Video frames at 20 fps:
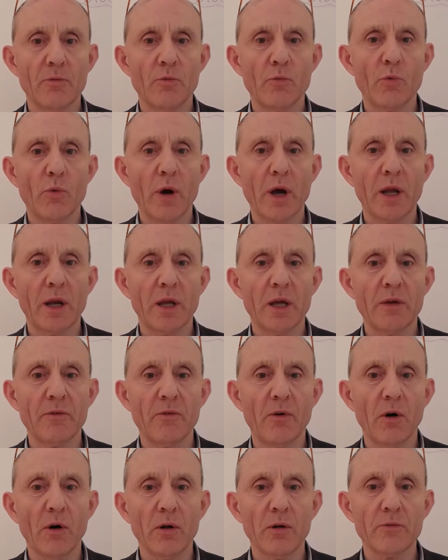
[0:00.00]
well
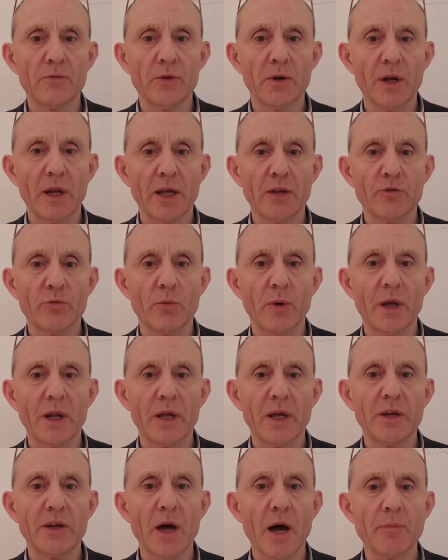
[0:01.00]
evolved and less well
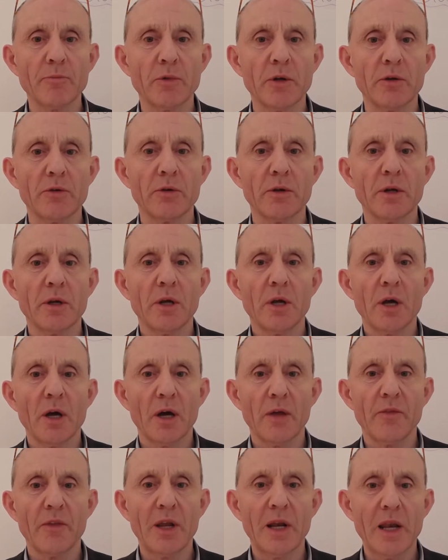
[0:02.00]
adapted,
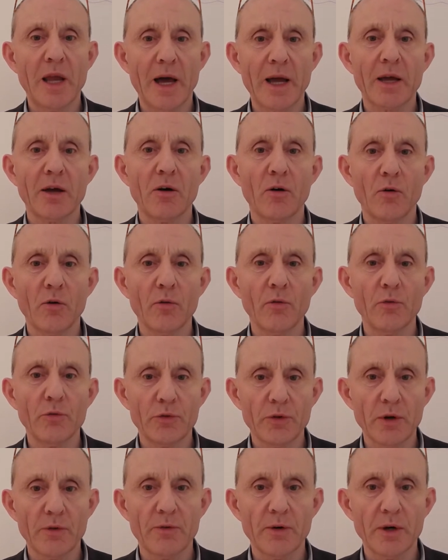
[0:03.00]
and they lack all those
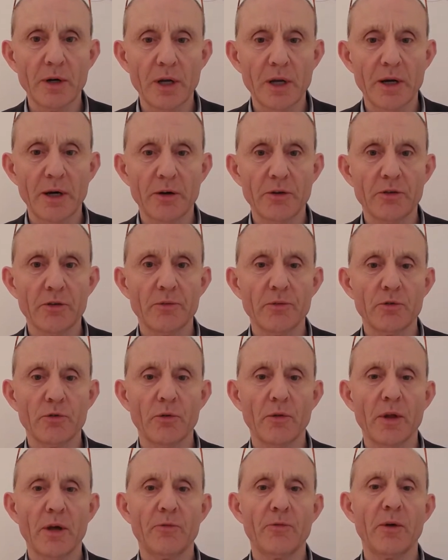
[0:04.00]
different layers. So
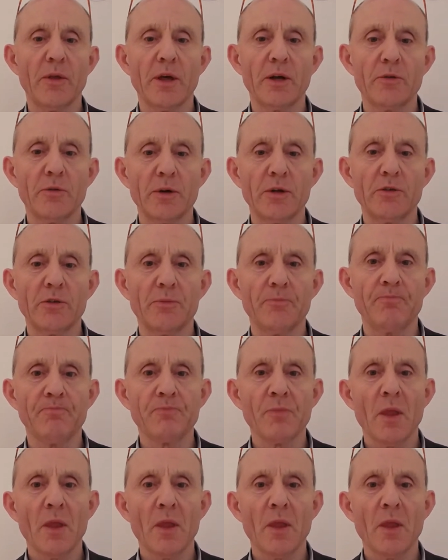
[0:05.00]
that for that reason,